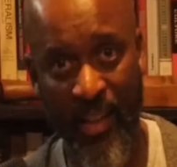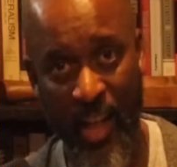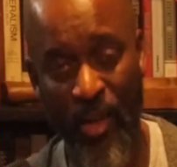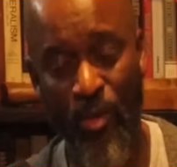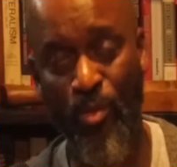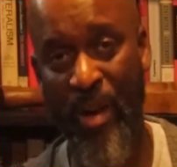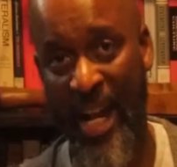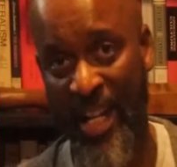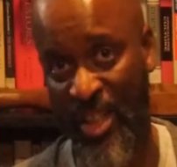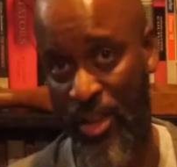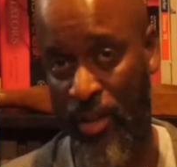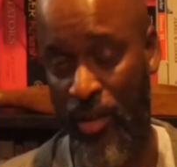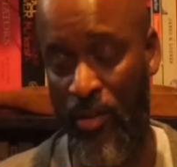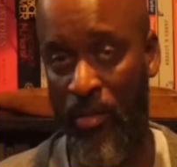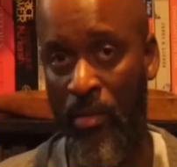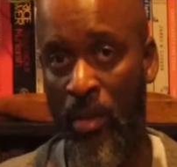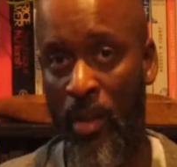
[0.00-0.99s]
and
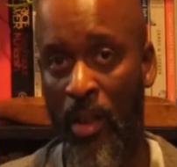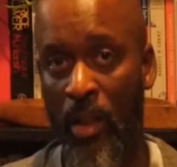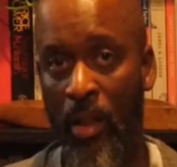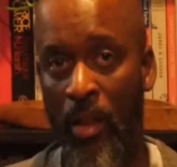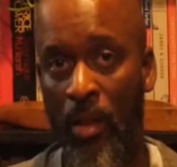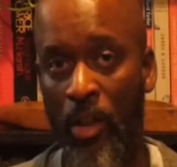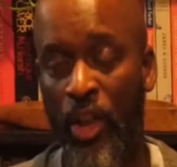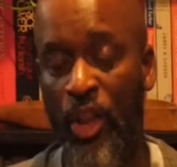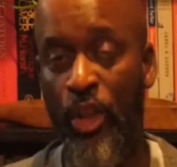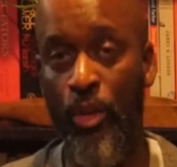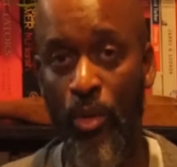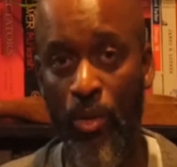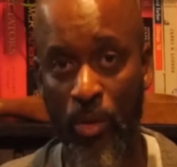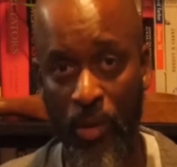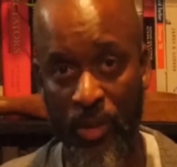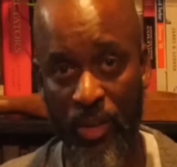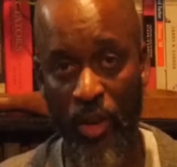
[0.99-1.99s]
rational
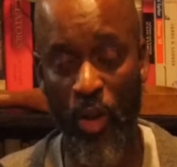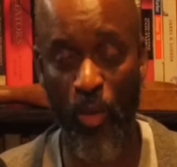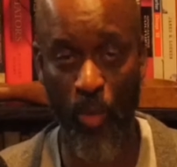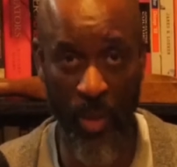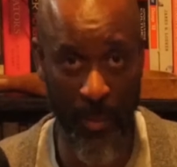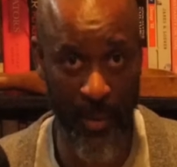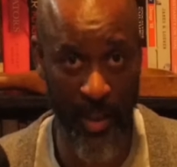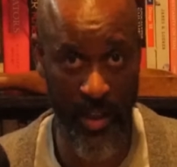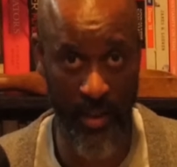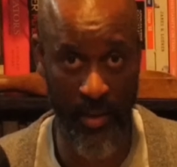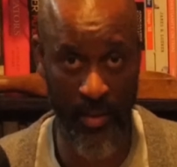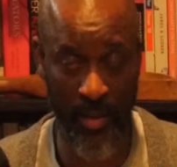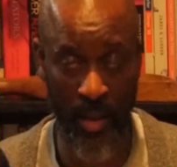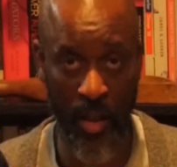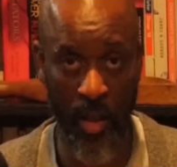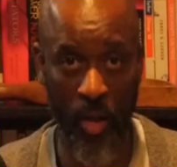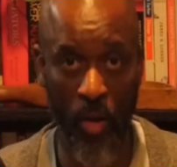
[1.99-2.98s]
cures or remedies
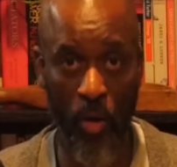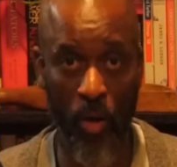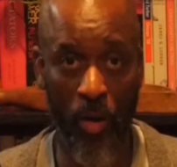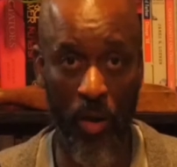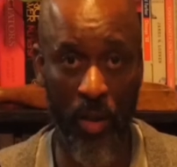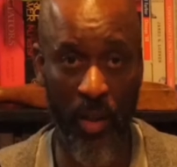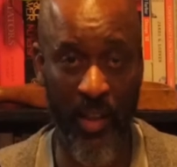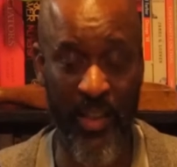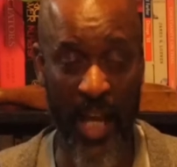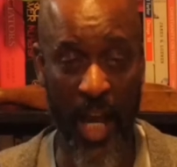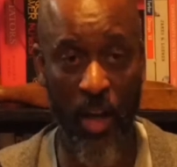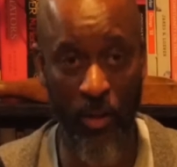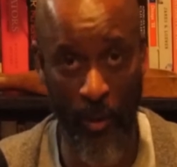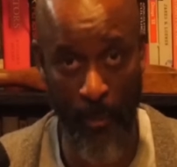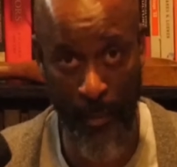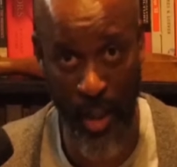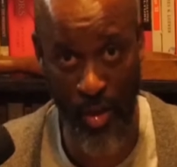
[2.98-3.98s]
or
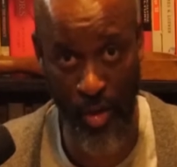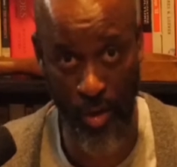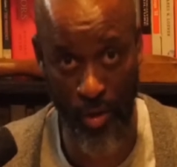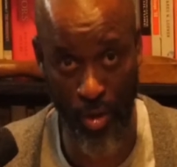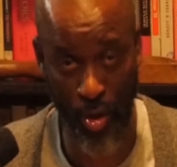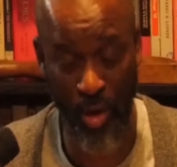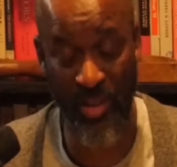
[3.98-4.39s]
countermeasures or